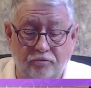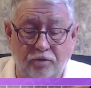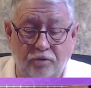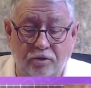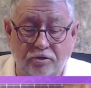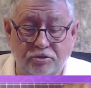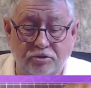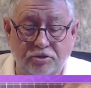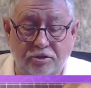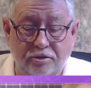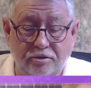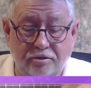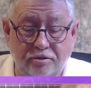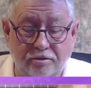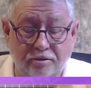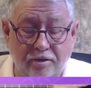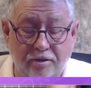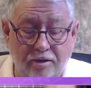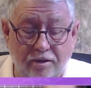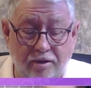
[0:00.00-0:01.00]
version.
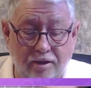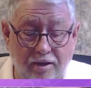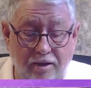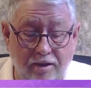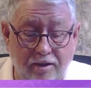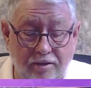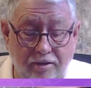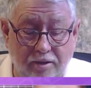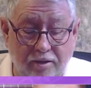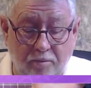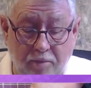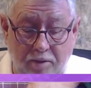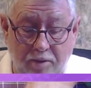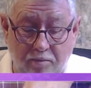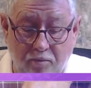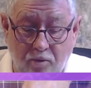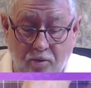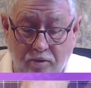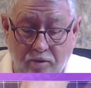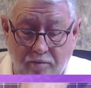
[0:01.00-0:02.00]
There'll be
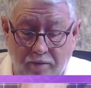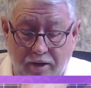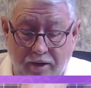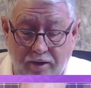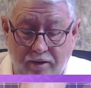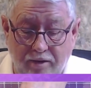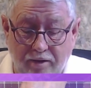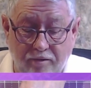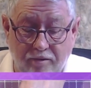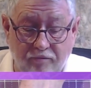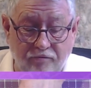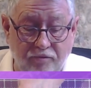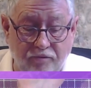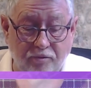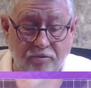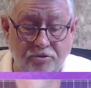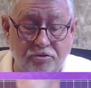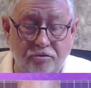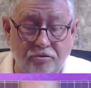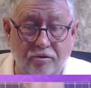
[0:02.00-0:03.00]
more made in the
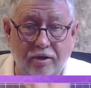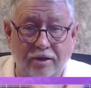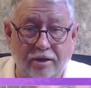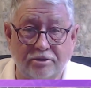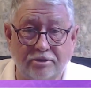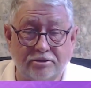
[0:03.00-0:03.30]
future. I can